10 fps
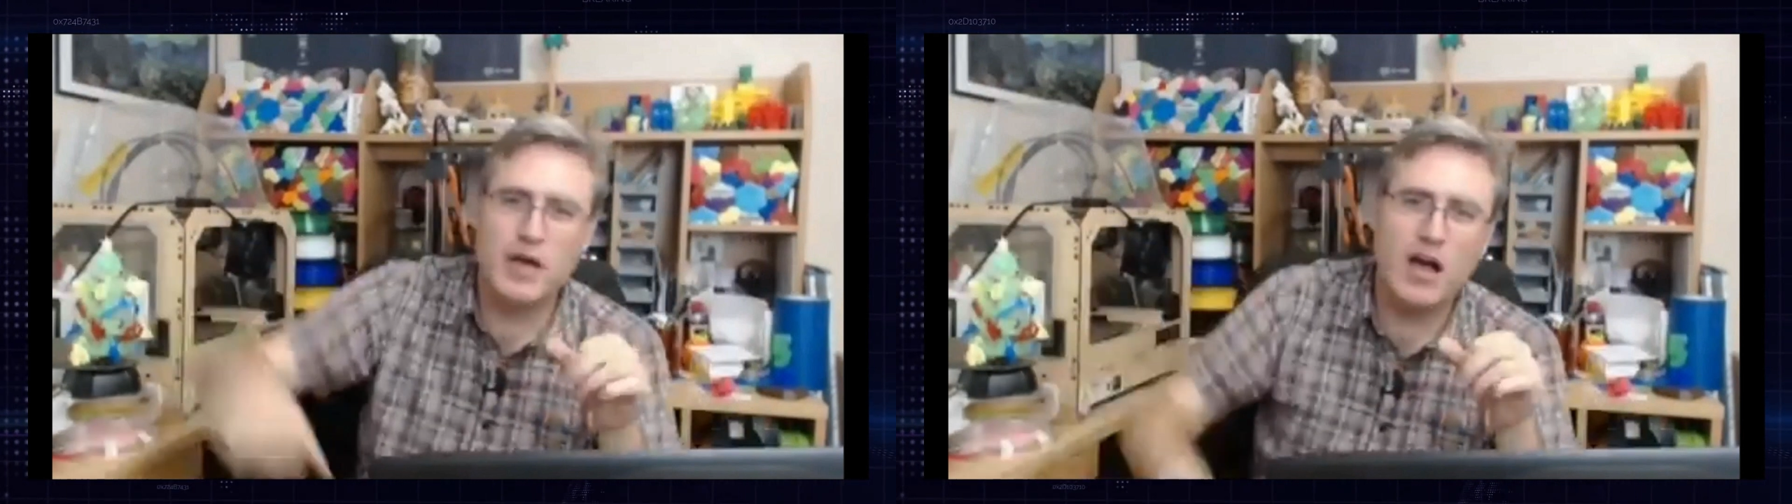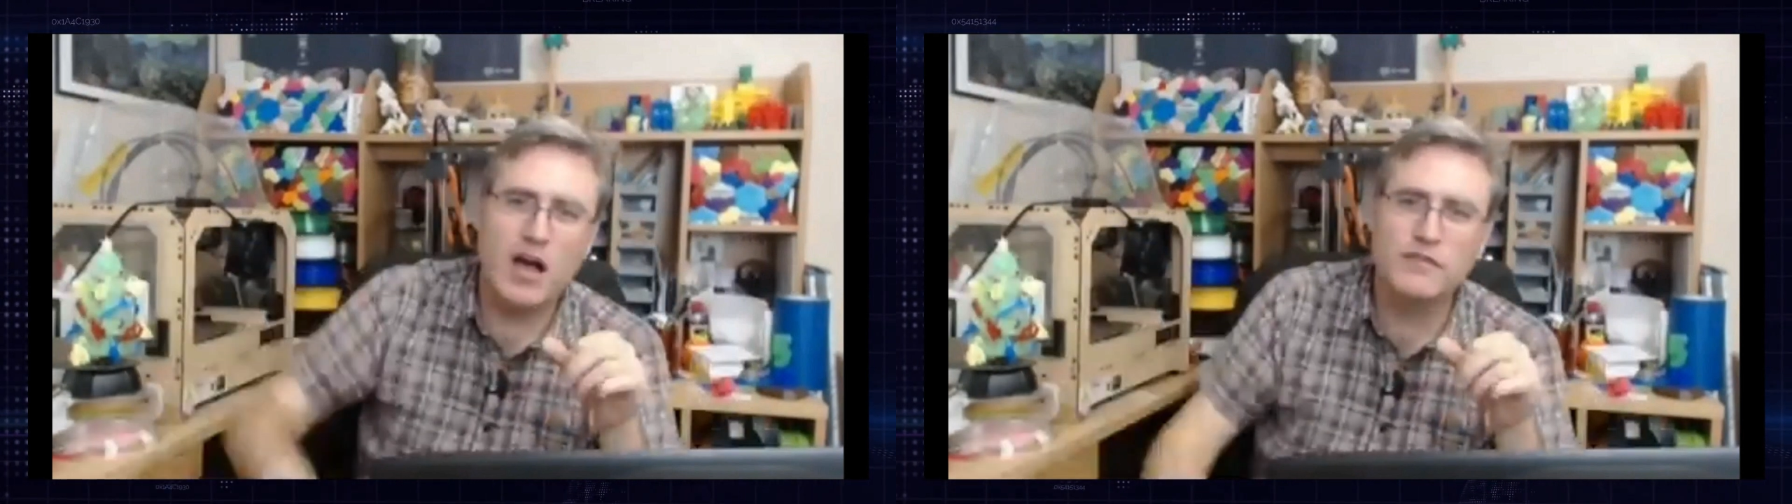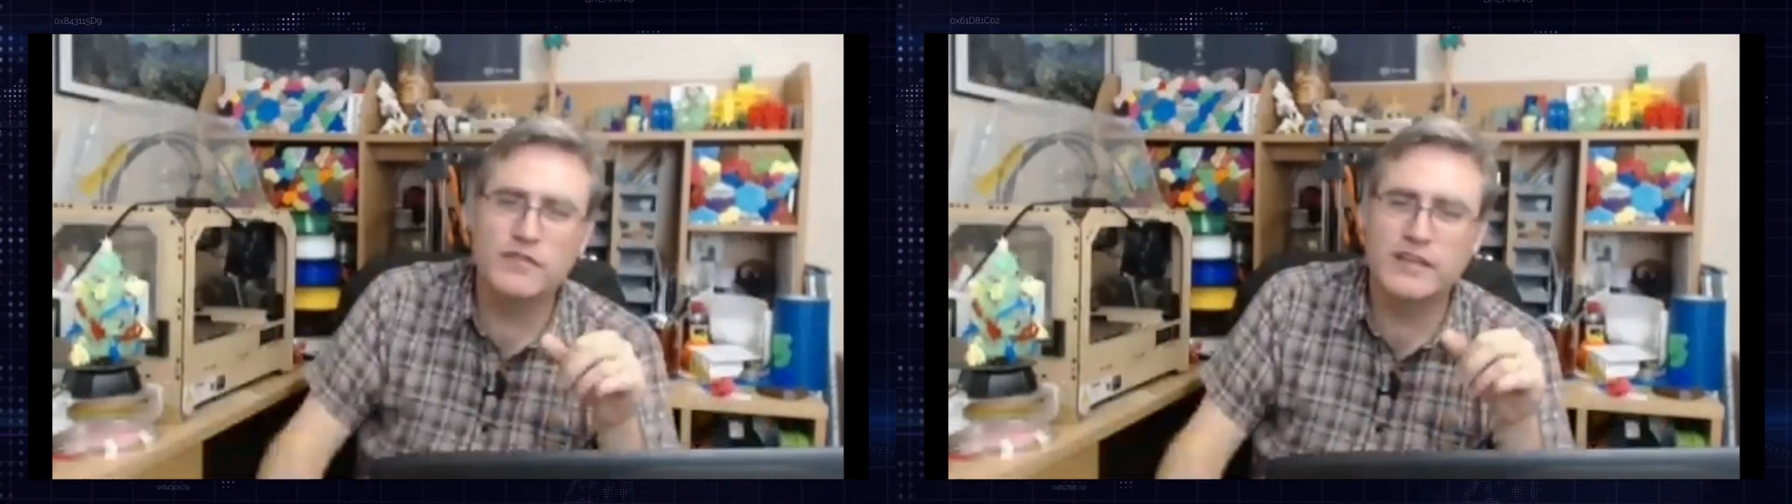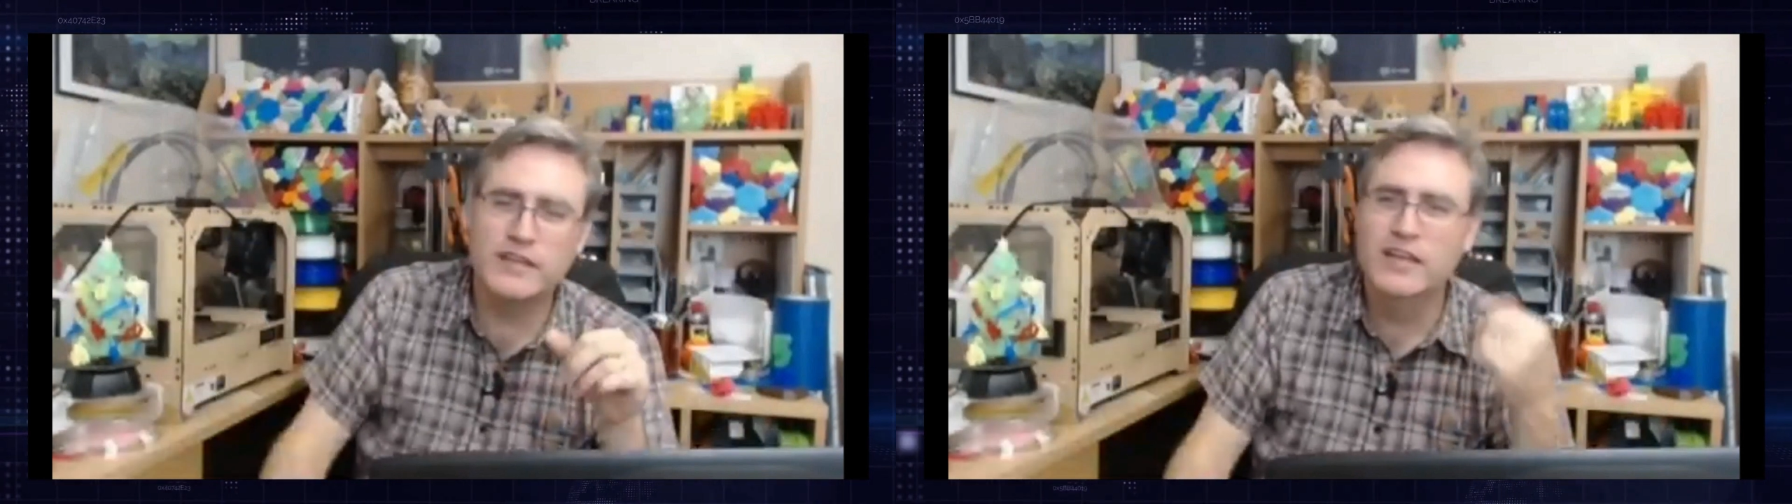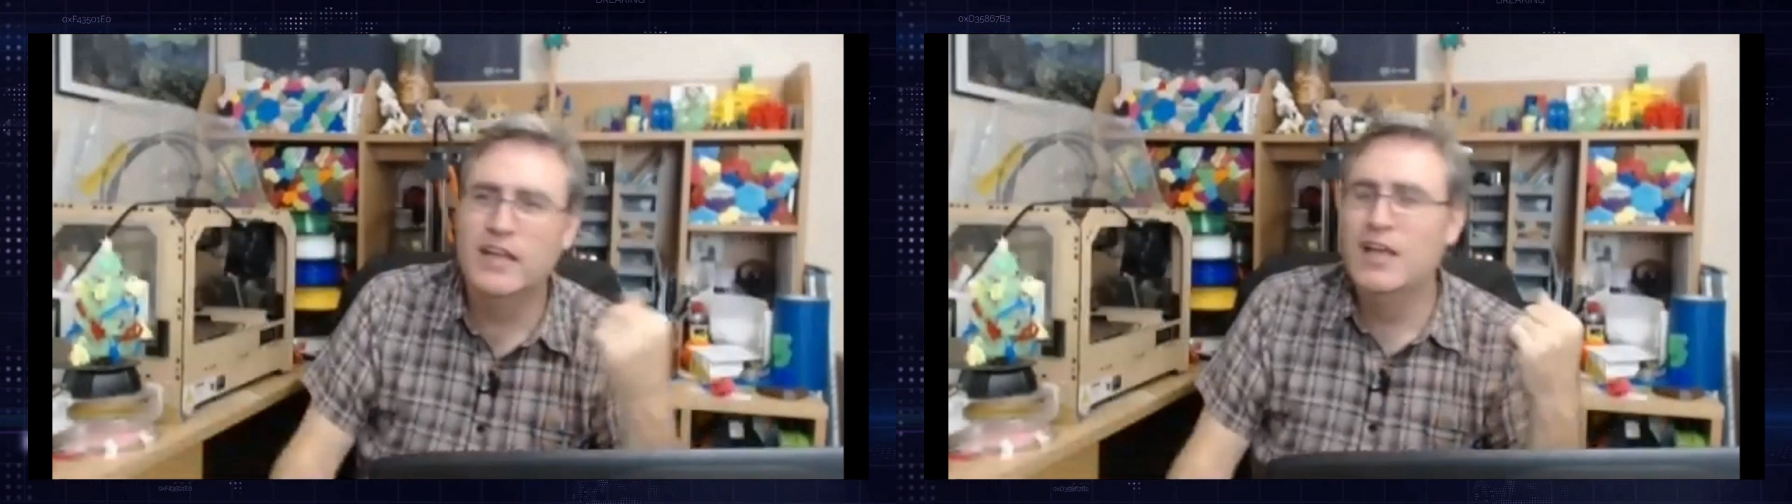off of
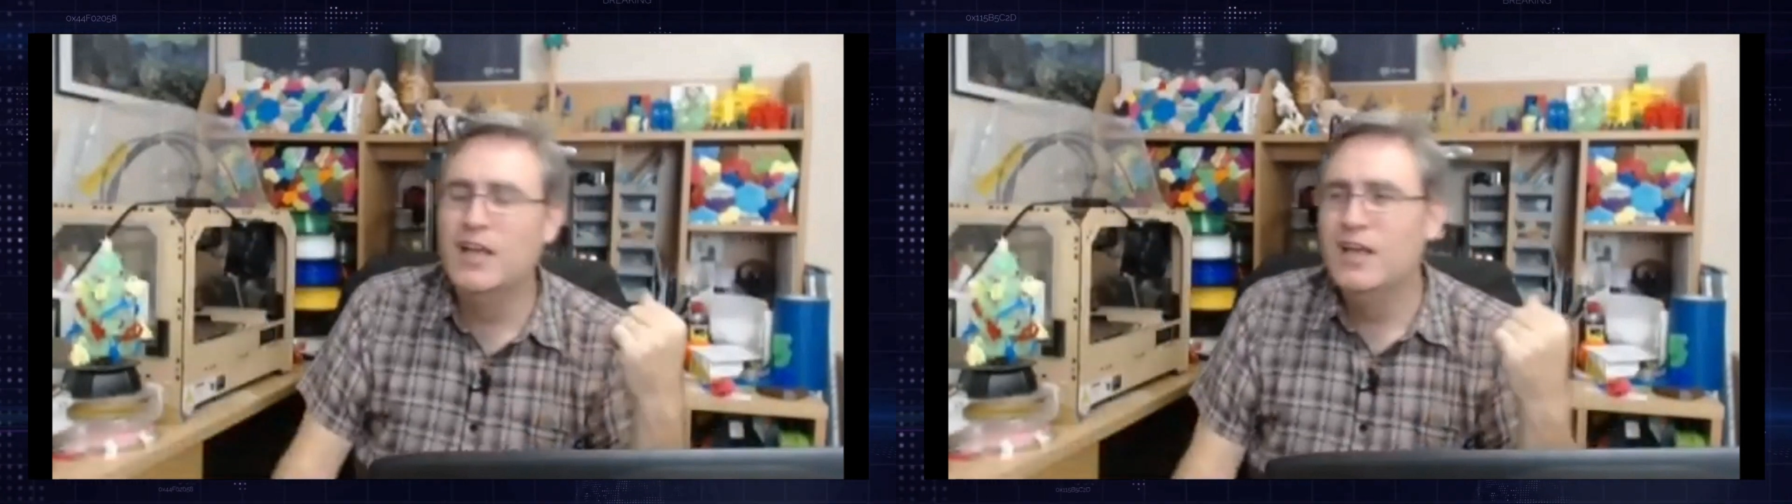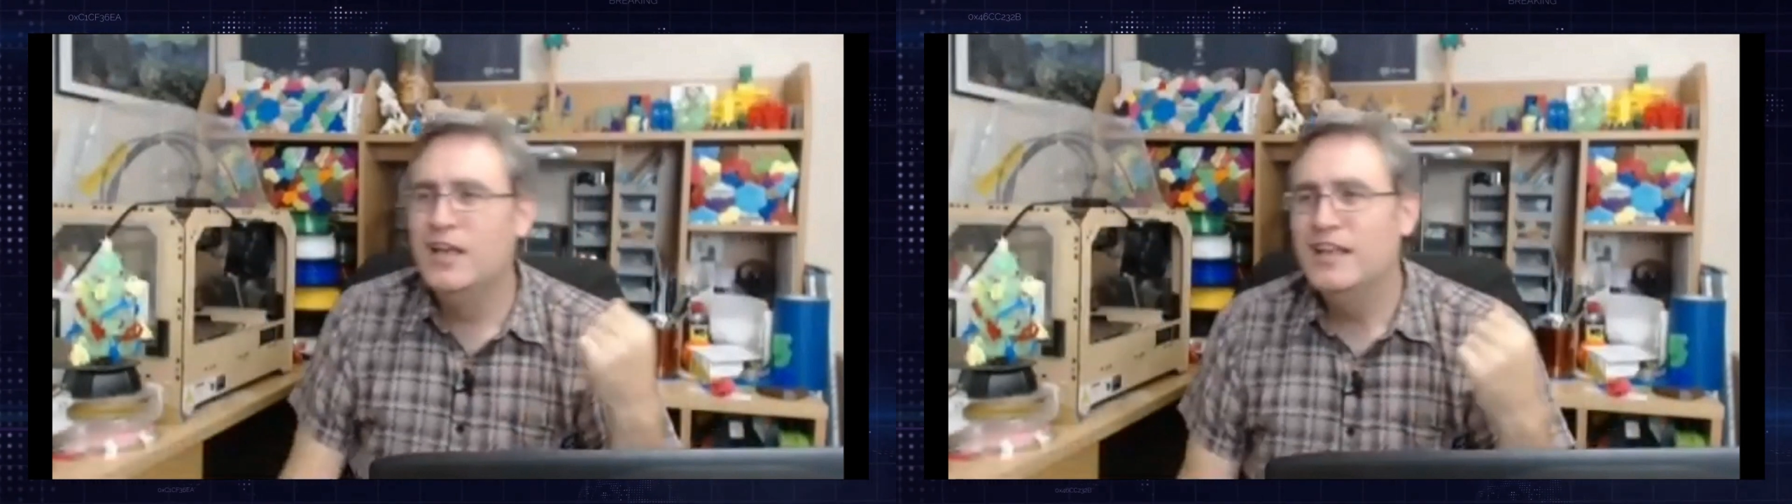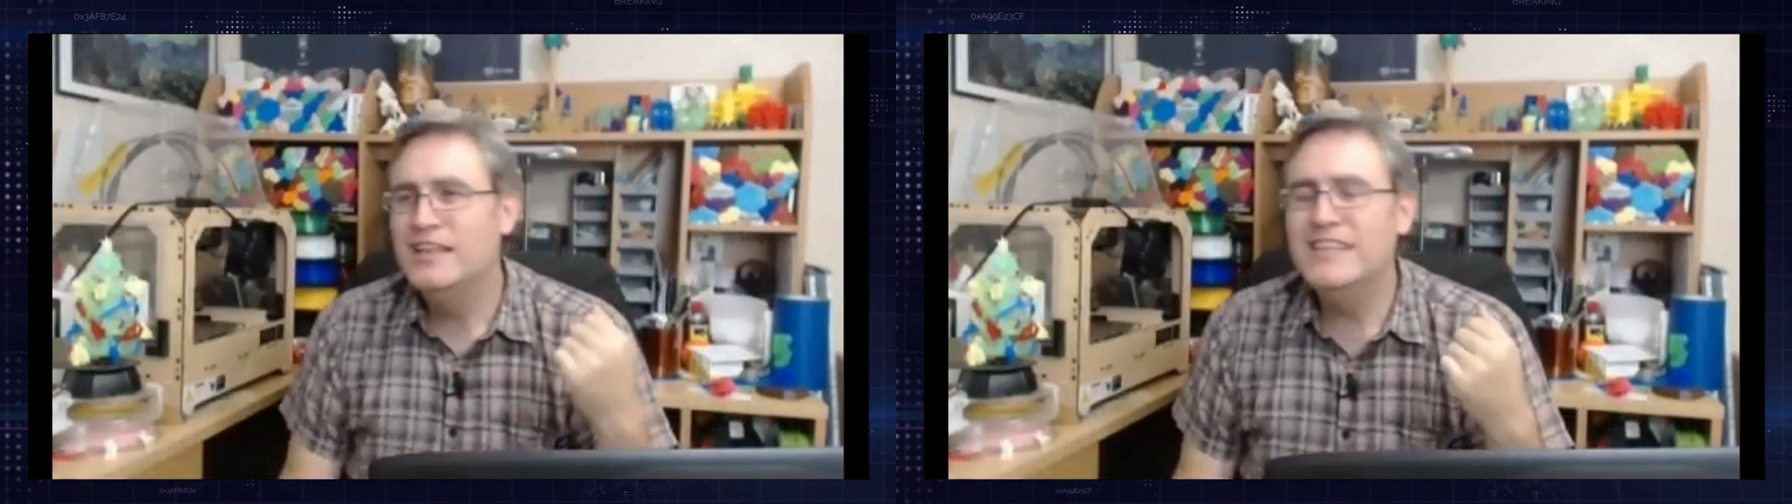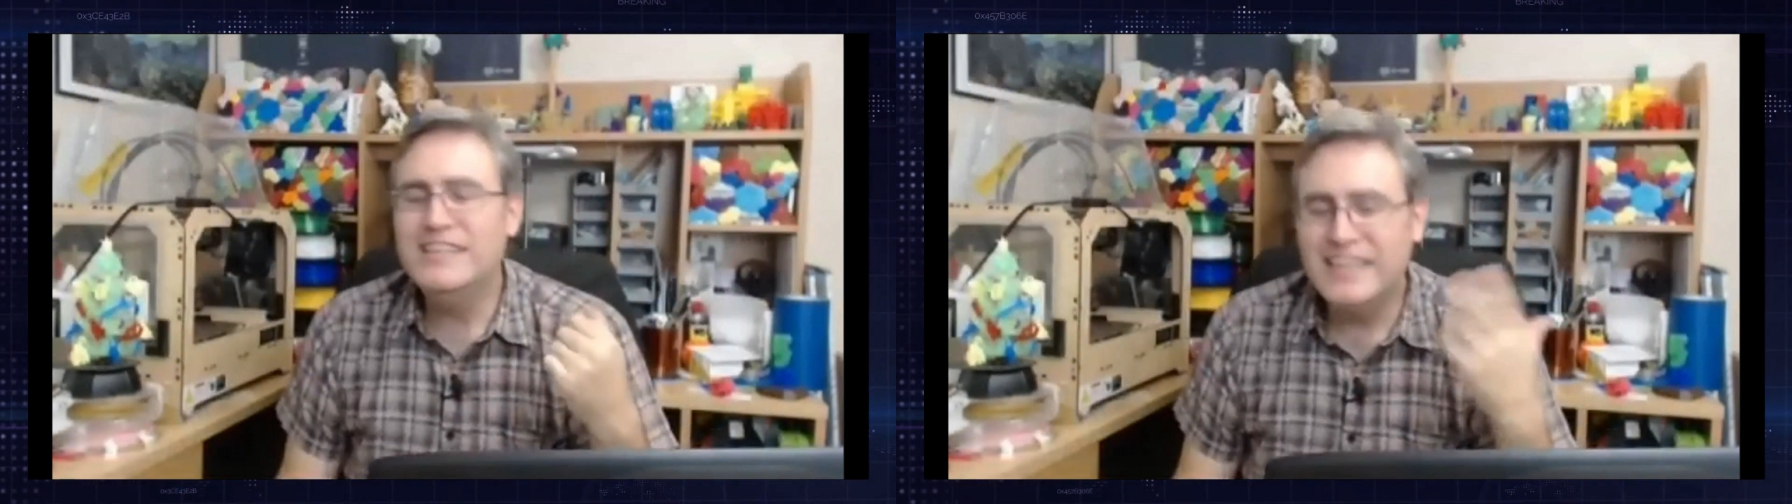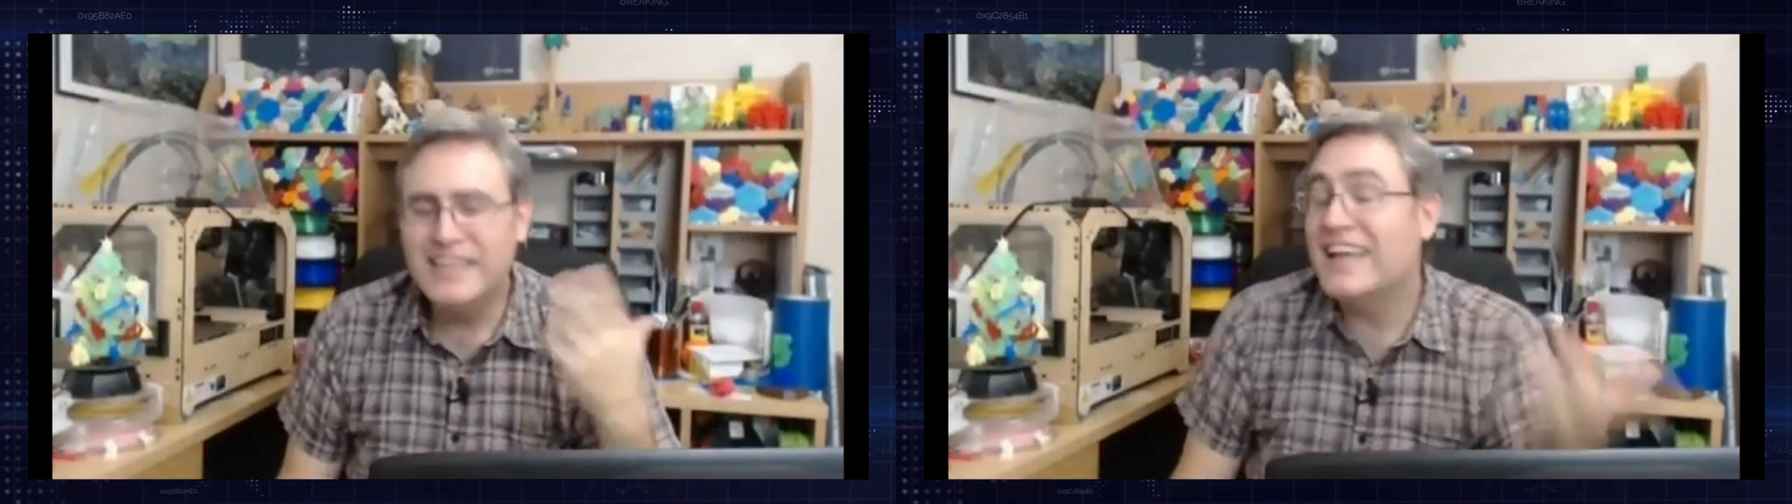it.
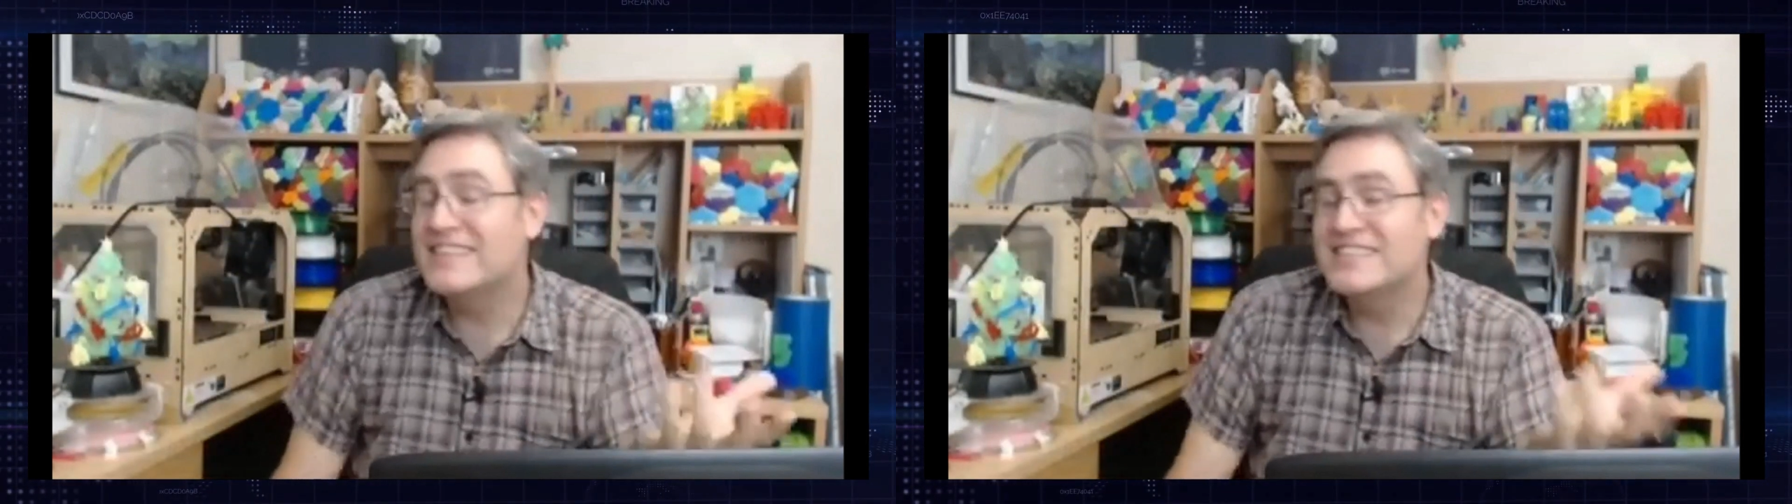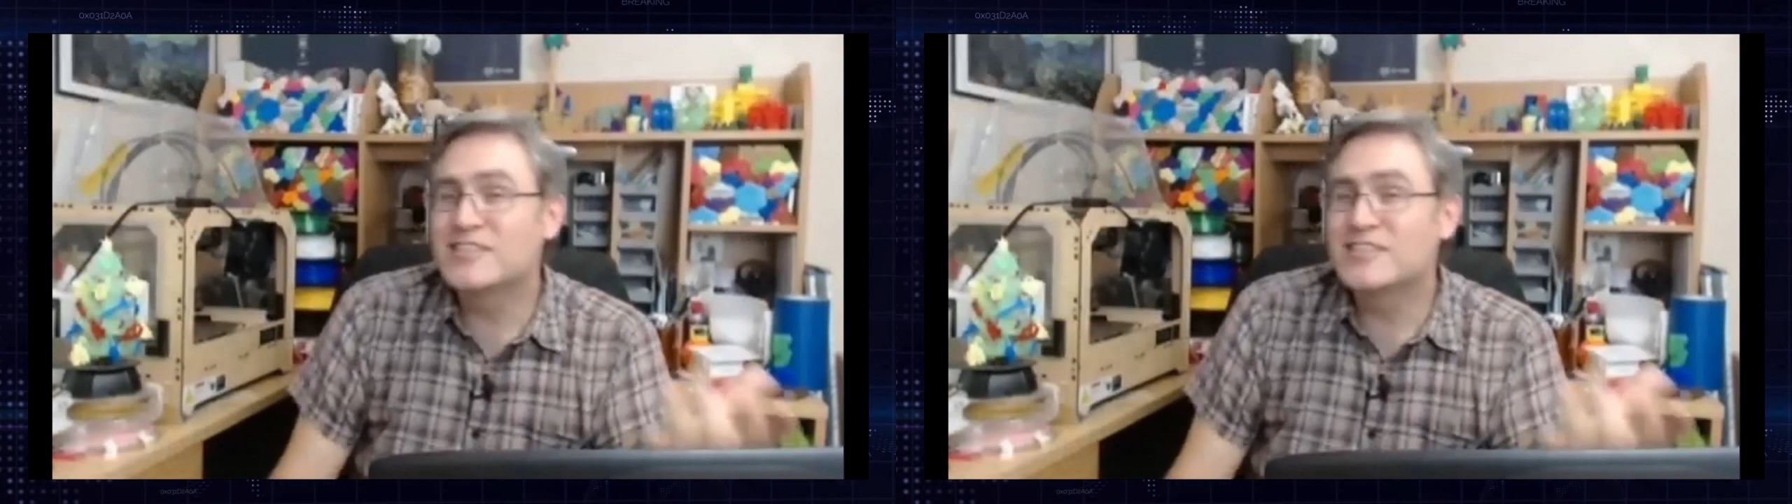Yes,